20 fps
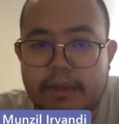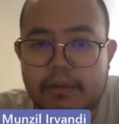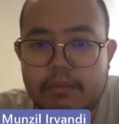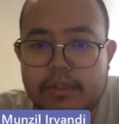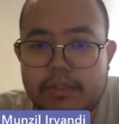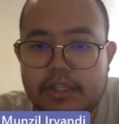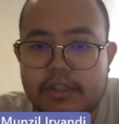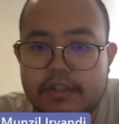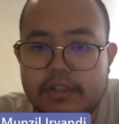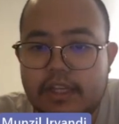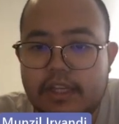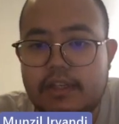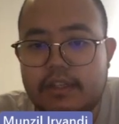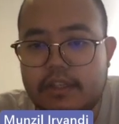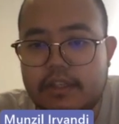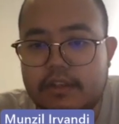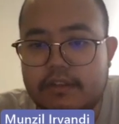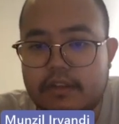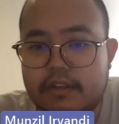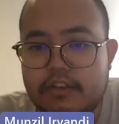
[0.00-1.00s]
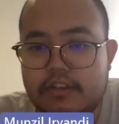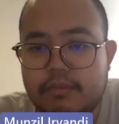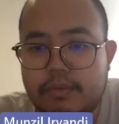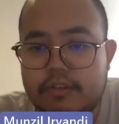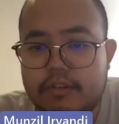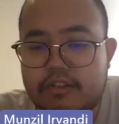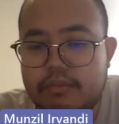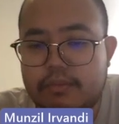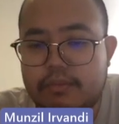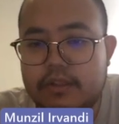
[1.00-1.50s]
within 10 years are
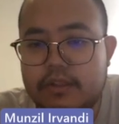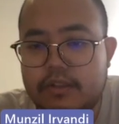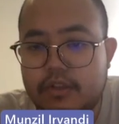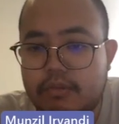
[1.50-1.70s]
supposed to be